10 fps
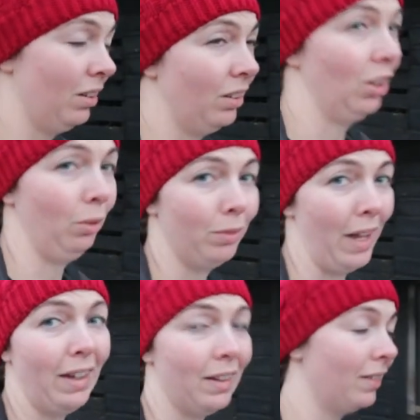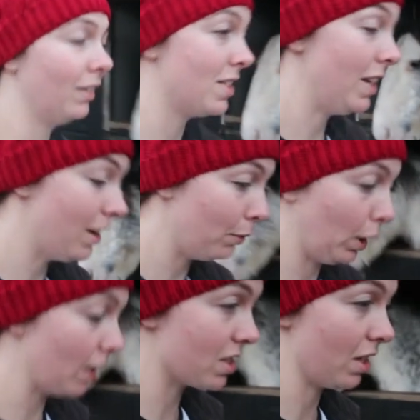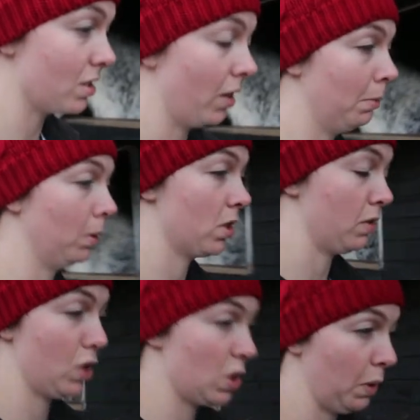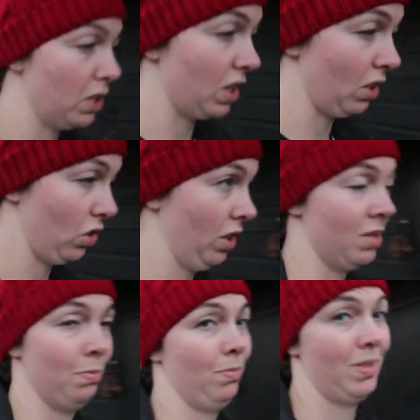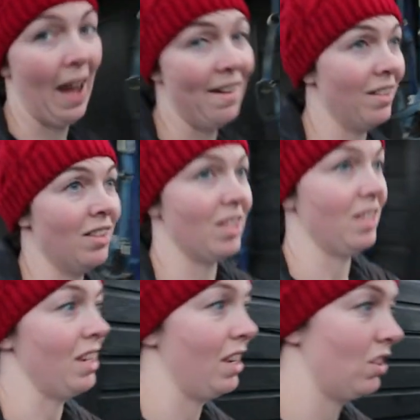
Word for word: you know, naked, because he never gets that time because of his sweet itch and his tendency to